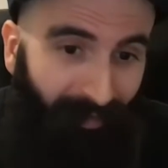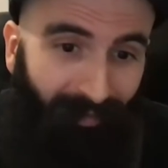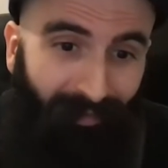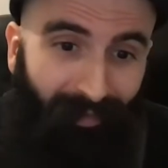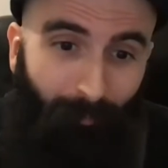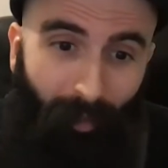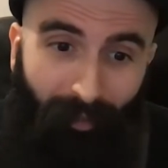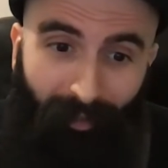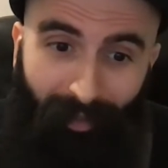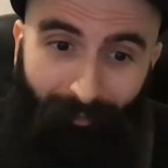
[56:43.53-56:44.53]
a C
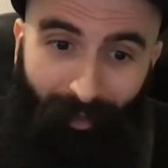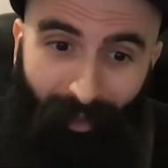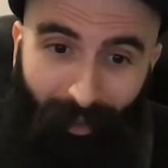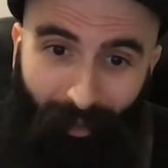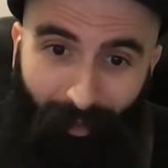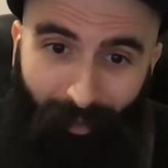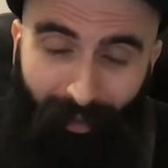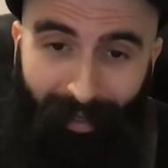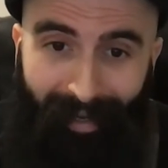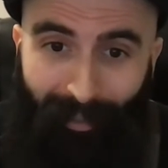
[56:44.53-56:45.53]
minor 11 here,
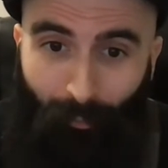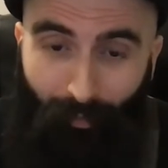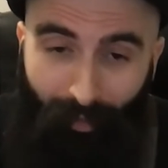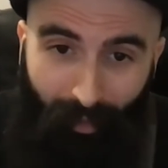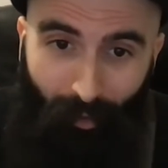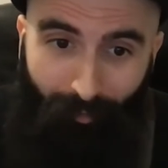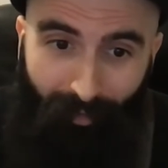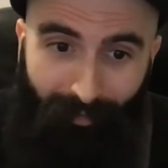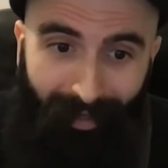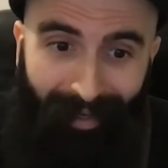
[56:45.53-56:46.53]
I could think of
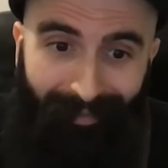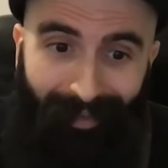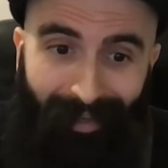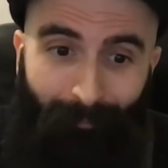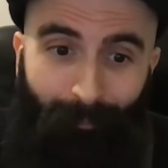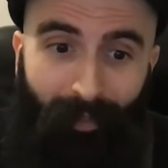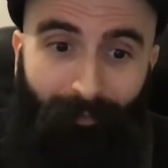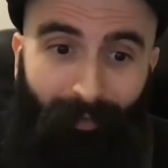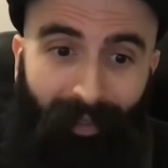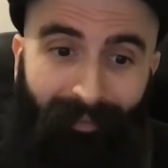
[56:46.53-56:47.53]
it as a B
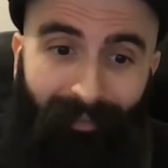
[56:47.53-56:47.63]
flat